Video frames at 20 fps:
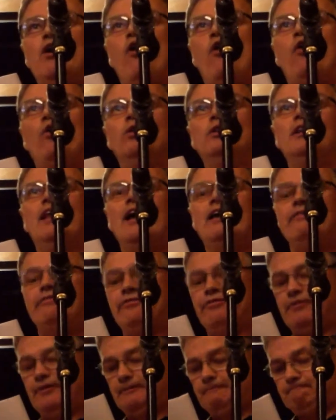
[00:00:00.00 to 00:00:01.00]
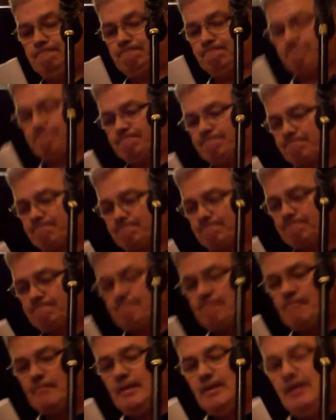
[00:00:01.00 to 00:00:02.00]
my whole life.
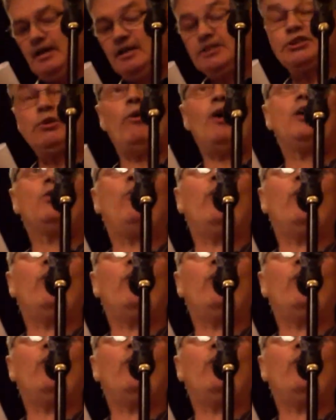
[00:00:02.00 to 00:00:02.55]
So I